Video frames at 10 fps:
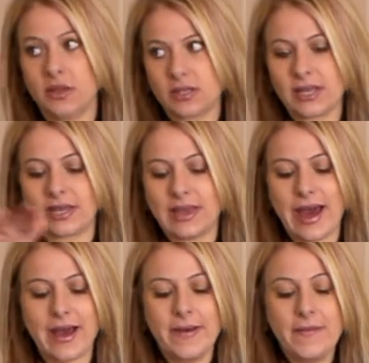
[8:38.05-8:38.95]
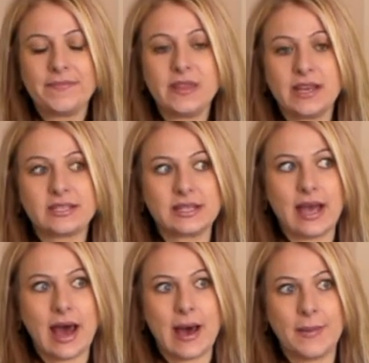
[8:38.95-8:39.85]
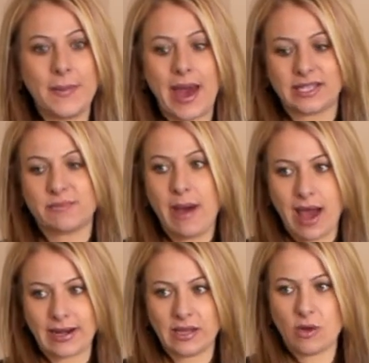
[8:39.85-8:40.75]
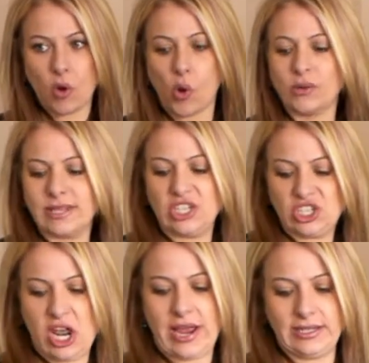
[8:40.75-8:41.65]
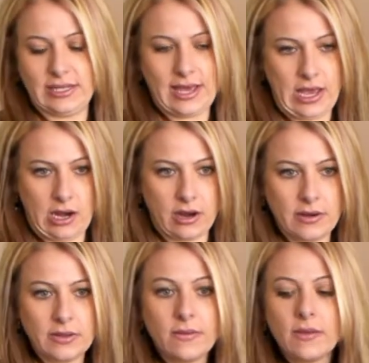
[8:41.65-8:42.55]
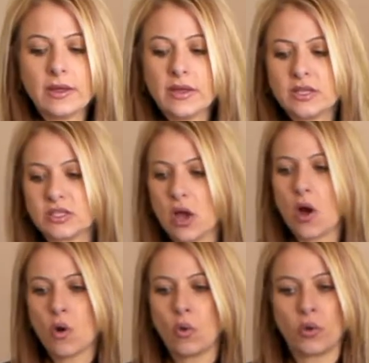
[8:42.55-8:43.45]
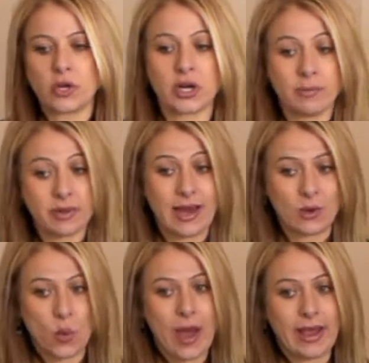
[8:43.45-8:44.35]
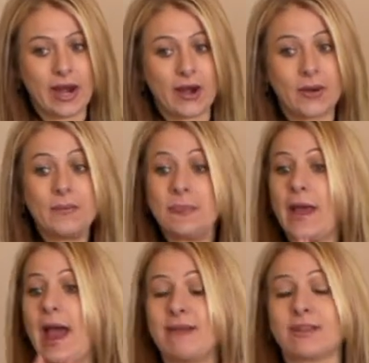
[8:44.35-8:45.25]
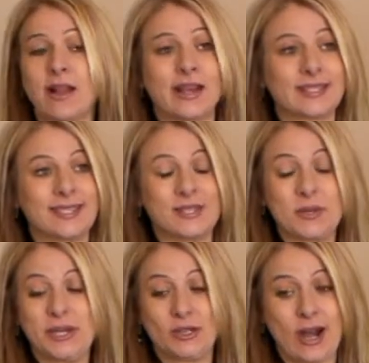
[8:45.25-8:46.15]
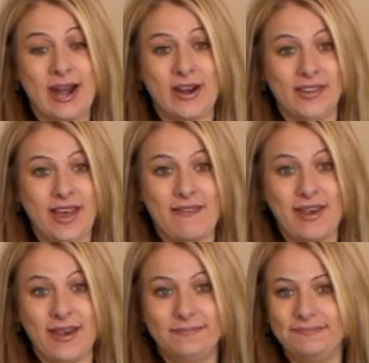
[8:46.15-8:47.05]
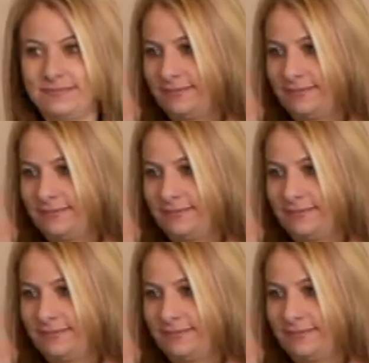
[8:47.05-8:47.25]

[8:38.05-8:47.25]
that looks like that. This adds body, hold, and shine to the hair. So you're going to put that in wet hair. Have clients that do it in dry hair and love it.